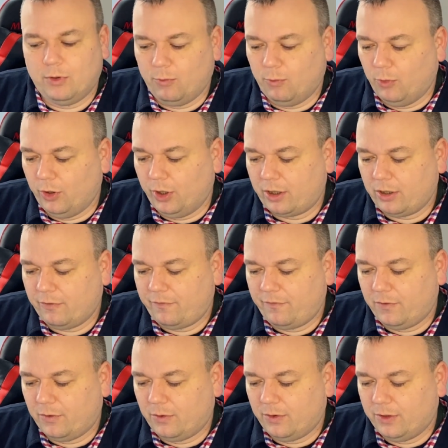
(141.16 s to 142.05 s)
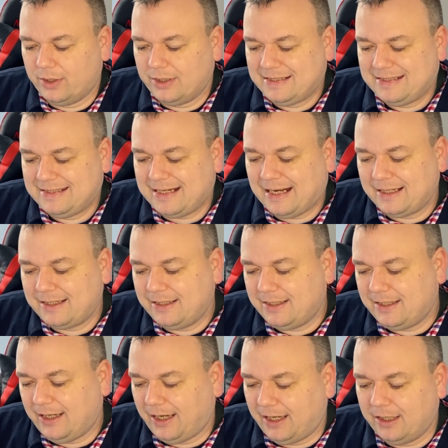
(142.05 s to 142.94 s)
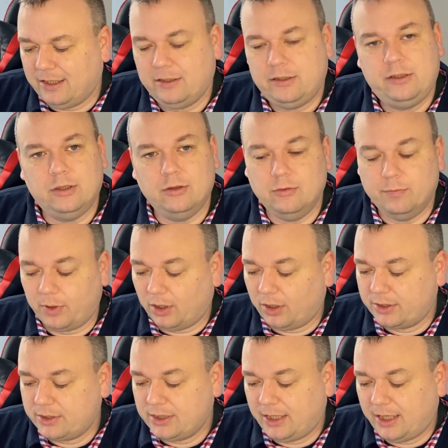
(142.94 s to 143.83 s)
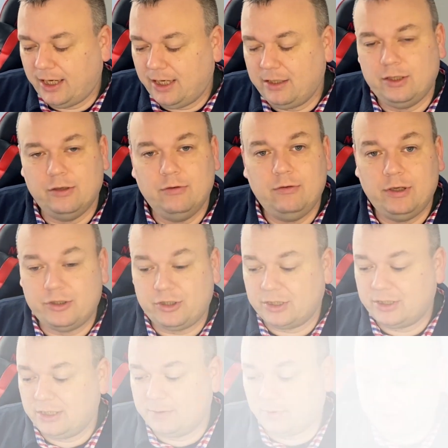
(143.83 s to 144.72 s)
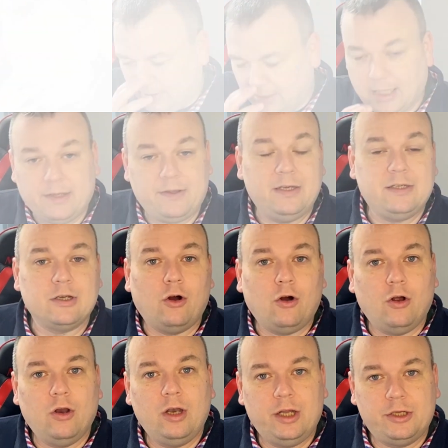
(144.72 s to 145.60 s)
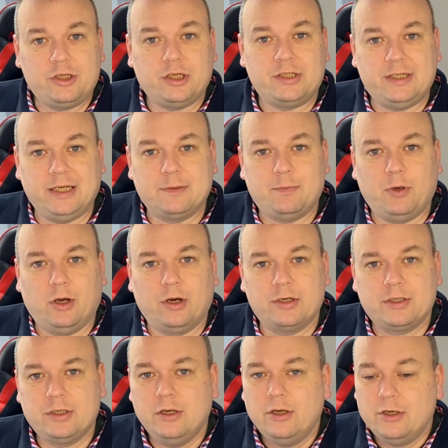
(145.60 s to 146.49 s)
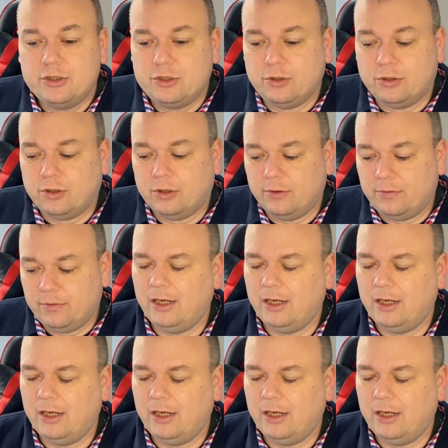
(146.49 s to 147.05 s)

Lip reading: work for Saturday. 2 blocks again, 2 logistics blocks. These are all logistics blocks. So